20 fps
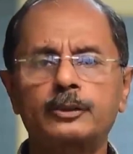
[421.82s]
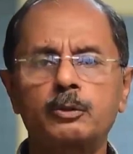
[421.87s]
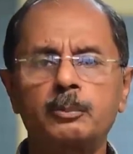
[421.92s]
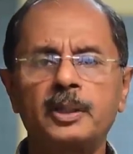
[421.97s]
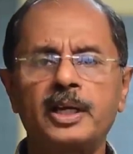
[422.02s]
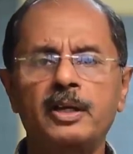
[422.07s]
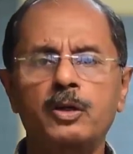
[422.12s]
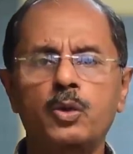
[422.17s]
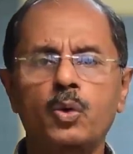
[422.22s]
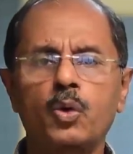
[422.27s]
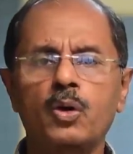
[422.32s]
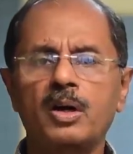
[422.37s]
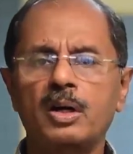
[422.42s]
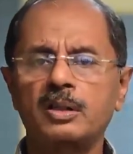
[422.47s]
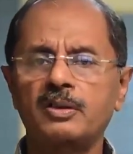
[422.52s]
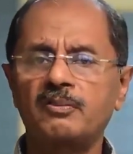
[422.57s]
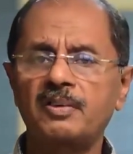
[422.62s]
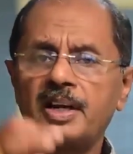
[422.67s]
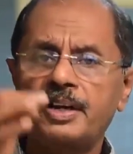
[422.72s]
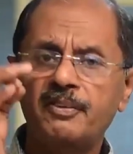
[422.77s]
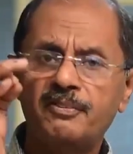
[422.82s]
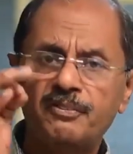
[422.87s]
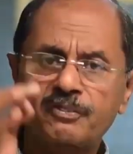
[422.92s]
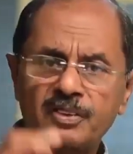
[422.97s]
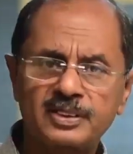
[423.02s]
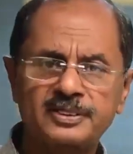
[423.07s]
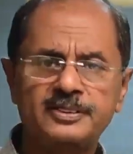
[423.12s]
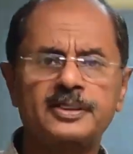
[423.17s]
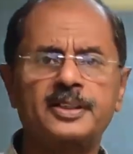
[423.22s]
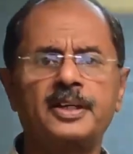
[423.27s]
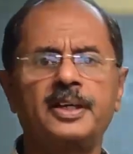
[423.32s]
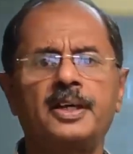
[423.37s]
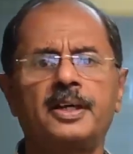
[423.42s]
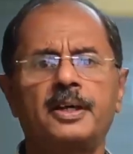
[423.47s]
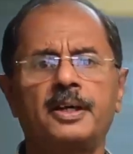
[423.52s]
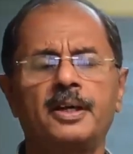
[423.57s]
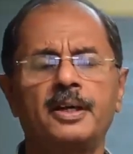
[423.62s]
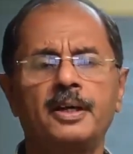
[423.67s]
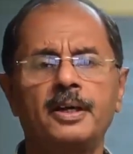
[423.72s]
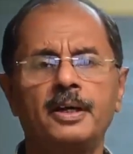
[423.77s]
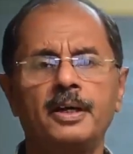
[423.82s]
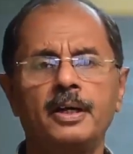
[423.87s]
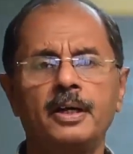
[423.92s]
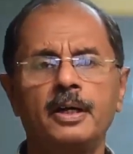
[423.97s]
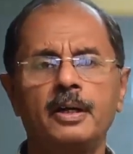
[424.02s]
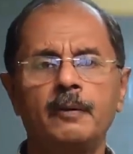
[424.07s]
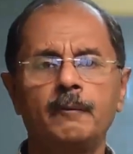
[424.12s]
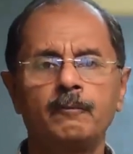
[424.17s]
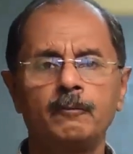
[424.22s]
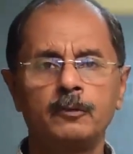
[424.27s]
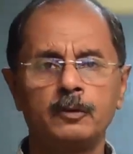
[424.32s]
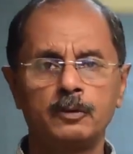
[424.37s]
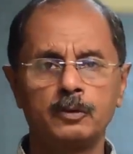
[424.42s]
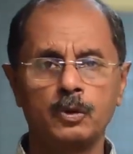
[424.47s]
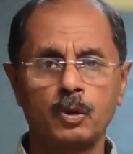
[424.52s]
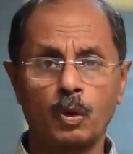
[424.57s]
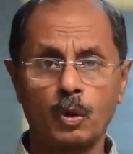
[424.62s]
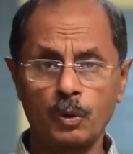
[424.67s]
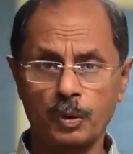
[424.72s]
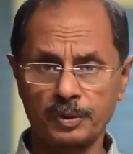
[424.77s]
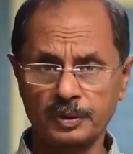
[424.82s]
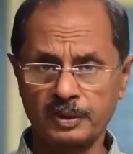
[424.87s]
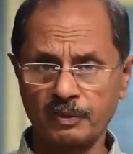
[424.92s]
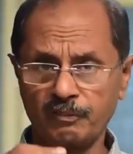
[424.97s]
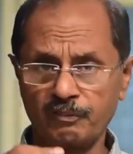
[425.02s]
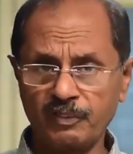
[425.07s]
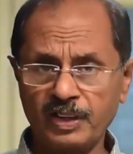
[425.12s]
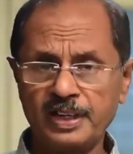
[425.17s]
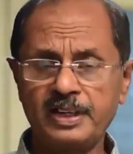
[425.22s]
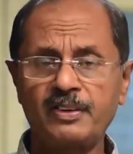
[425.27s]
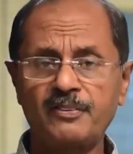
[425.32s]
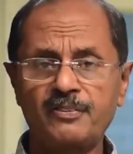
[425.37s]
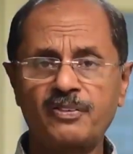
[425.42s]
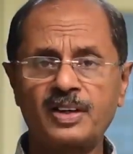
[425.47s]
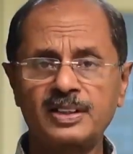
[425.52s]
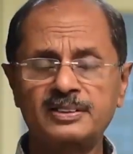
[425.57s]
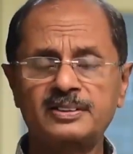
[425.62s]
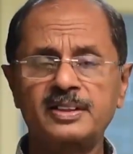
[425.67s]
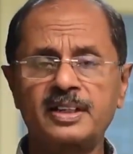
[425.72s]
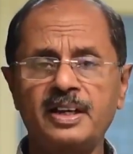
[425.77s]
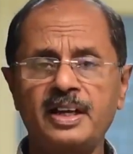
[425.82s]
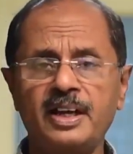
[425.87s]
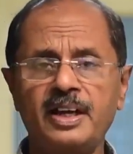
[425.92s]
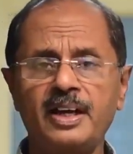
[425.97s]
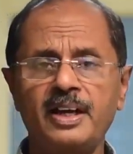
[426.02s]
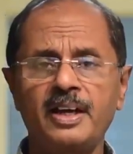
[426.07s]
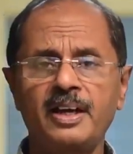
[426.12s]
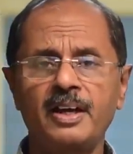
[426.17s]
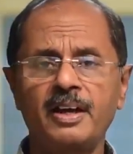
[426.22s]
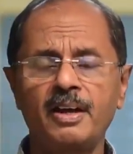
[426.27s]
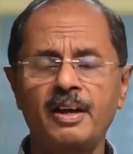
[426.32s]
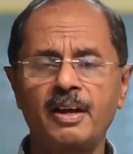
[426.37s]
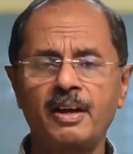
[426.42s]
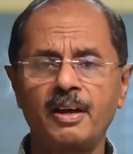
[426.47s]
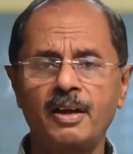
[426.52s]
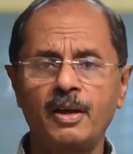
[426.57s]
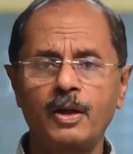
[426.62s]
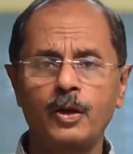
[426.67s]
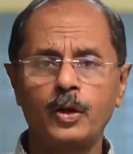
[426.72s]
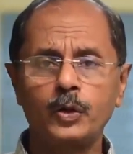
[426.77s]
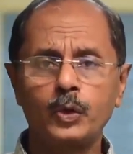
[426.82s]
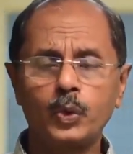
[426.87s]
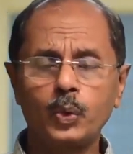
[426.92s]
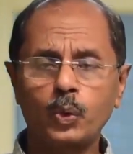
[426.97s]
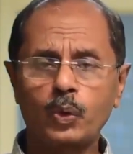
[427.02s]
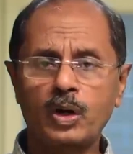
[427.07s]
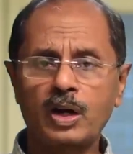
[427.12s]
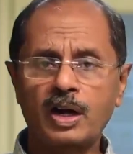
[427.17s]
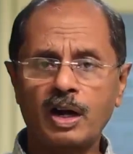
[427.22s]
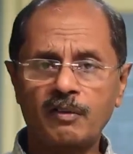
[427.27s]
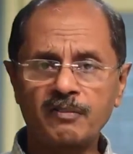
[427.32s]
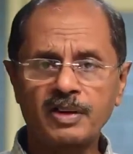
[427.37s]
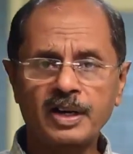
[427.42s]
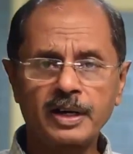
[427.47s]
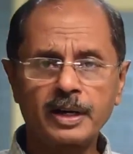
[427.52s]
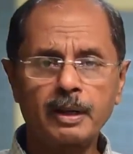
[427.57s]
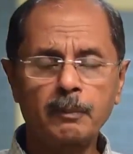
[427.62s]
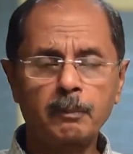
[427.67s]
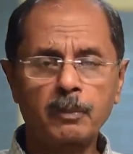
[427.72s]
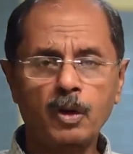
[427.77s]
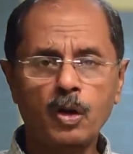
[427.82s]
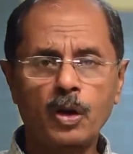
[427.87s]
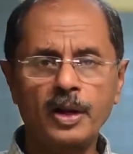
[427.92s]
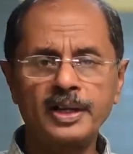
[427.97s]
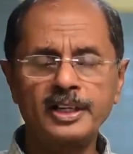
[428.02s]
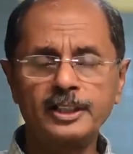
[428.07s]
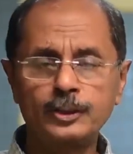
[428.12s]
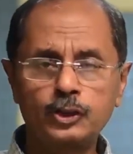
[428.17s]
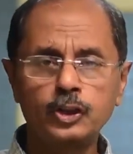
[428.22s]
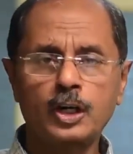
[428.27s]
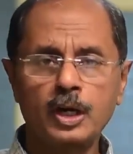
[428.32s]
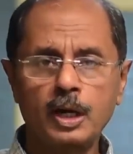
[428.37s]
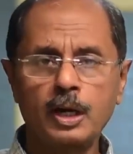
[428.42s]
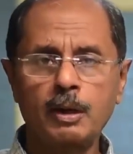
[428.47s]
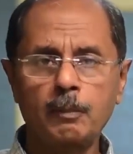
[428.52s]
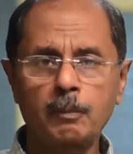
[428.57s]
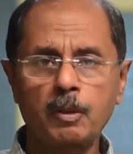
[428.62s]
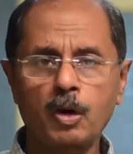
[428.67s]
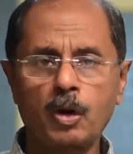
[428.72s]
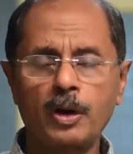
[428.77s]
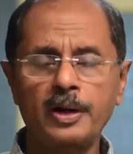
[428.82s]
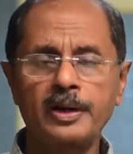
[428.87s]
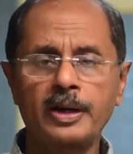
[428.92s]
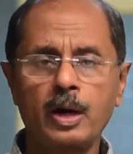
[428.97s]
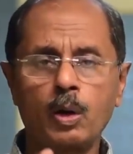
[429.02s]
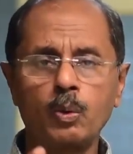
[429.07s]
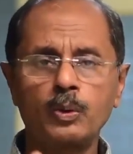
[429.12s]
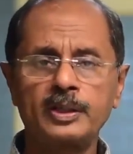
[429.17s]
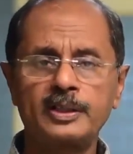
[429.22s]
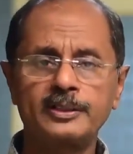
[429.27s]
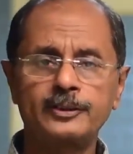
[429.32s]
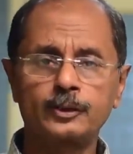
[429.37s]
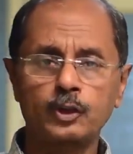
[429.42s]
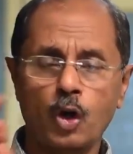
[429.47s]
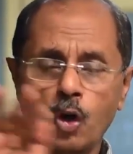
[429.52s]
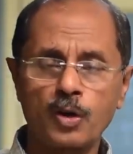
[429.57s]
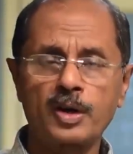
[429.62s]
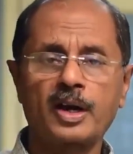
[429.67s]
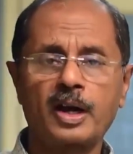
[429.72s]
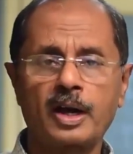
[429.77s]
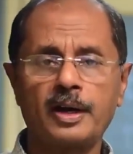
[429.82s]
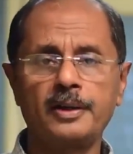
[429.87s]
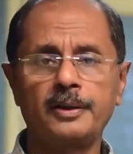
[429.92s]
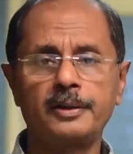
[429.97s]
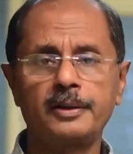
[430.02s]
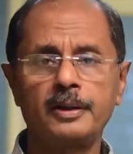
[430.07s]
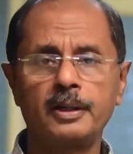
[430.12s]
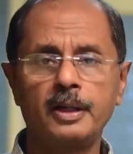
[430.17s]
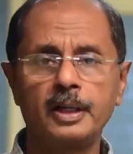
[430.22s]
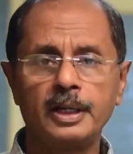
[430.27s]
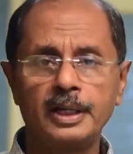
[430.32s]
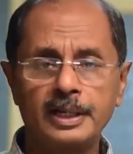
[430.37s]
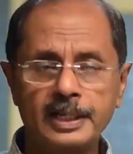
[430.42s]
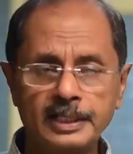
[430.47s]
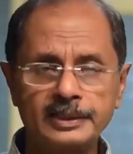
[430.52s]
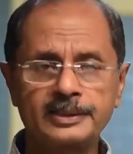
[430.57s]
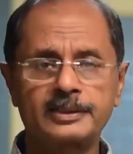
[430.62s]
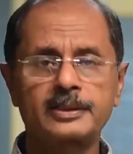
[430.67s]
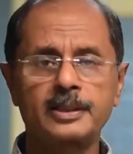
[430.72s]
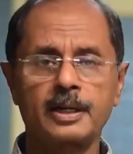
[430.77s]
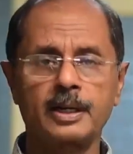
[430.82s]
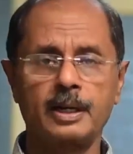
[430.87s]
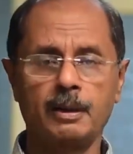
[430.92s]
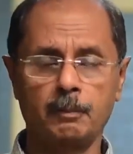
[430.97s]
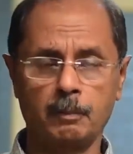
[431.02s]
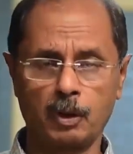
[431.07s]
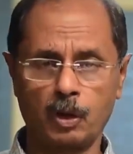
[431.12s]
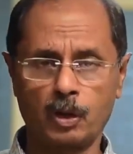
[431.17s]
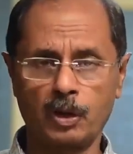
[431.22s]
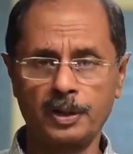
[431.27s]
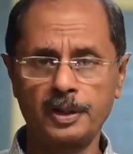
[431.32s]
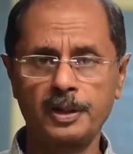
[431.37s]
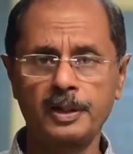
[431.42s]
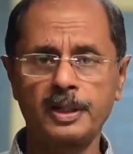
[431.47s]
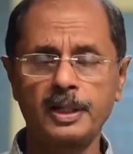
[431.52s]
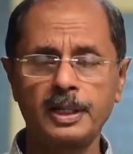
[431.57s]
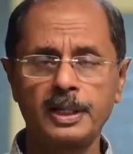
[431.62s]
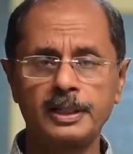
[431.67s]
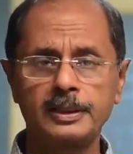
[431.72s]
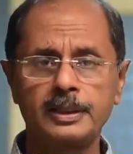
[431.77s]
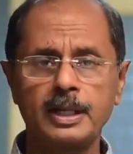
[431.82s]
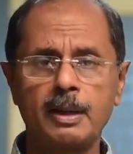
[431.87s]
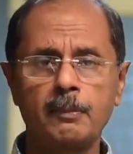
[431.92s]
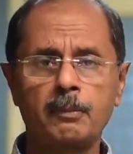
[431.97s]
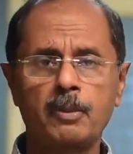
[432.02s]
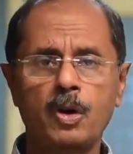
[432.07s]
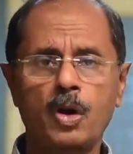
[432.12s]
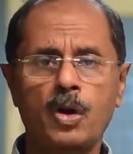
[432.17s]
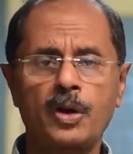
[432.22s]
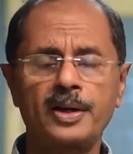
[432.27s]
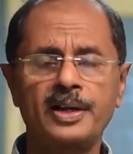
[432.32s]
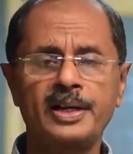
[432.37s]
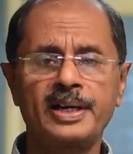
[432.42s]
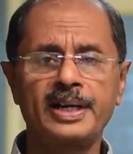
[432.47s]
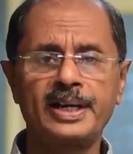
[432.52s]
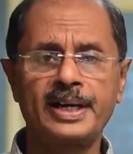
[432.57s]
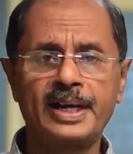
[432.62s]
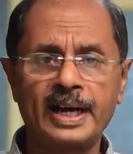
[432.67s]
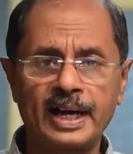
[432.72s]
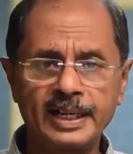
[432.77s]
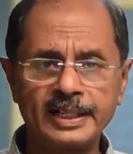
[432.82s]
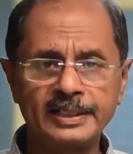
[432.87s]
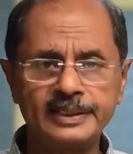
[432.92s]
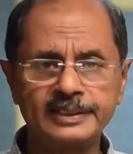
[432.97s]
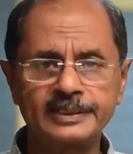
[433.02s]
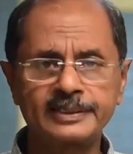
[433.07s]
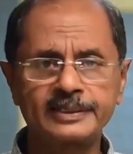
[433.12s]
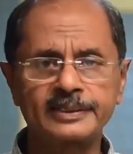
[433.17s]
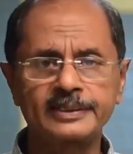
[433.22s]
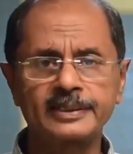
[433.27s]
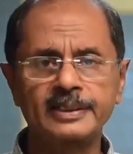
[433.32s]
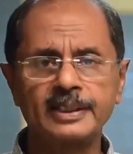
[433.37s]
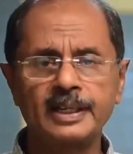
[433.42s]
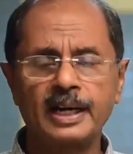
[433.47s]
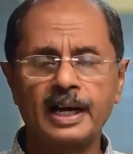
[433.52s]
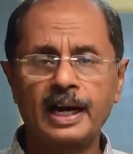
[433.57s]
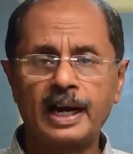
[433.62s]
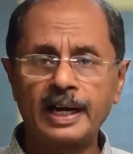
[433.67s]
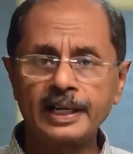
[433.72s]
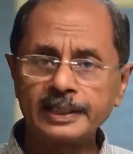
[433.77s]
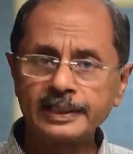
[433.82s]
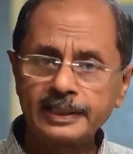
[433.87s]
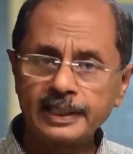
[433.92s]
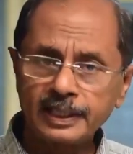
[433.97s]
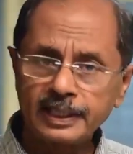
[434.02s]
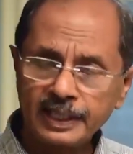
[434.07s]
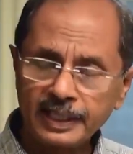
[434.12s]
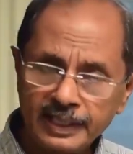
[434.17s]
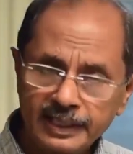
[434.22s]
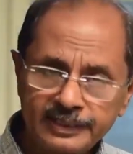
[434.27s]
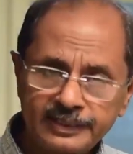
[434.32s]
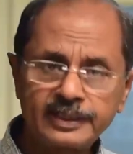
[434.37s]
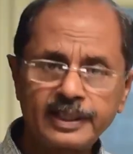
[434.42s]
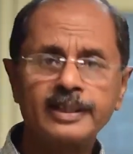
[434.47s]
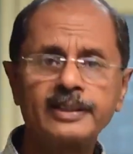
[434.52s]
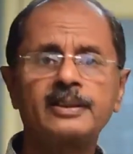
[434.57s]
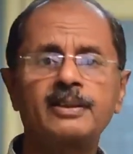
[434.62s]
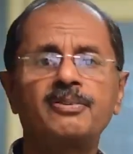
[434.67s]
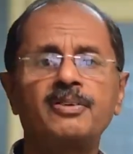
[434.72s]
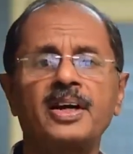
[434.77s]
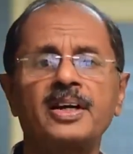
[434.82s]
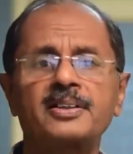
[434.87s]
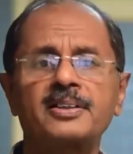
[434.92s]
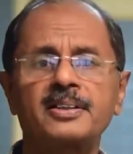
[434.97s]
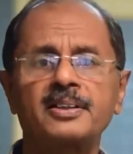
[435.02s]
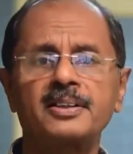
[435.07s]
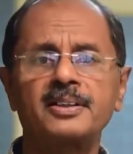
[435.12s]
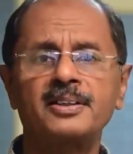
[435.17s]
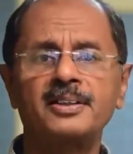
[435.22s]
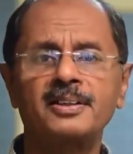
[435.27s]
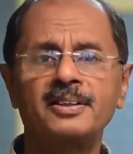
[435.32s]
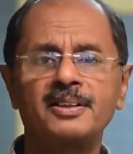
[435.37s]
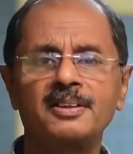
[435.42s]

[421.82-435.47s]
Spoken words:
to be enrolled on the very first day. On the very first day, you cover an employee, insure an employee, now it is online, register an employee, the employee dies either inside the factory